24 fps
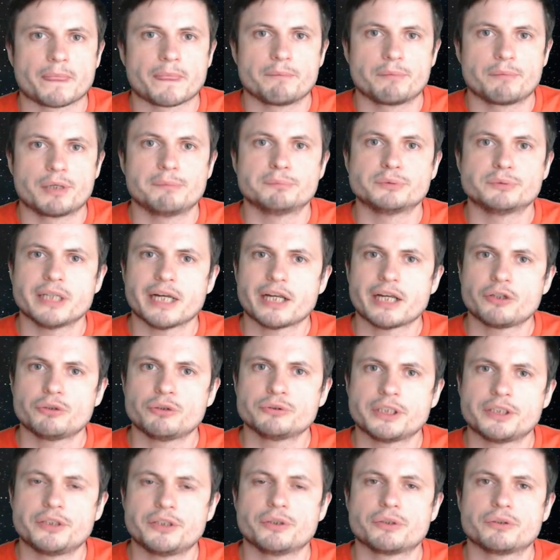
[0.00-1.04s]
but a black hole
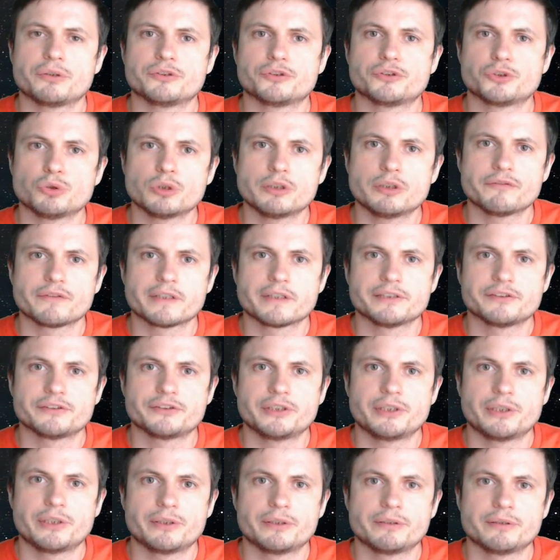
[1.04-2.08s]
that you could sort of
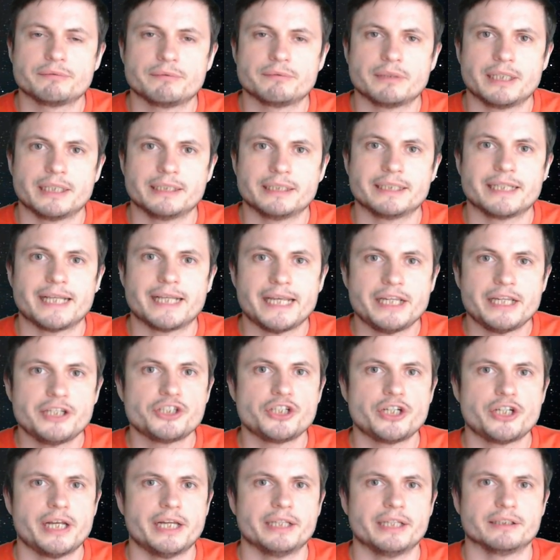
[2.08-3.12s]
consider an A
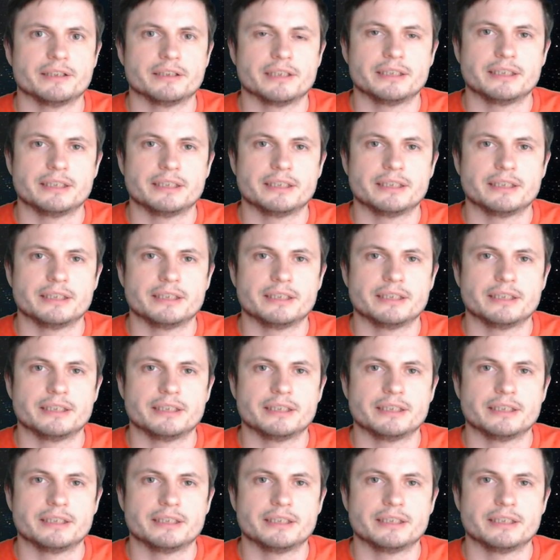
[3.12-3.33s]
G N,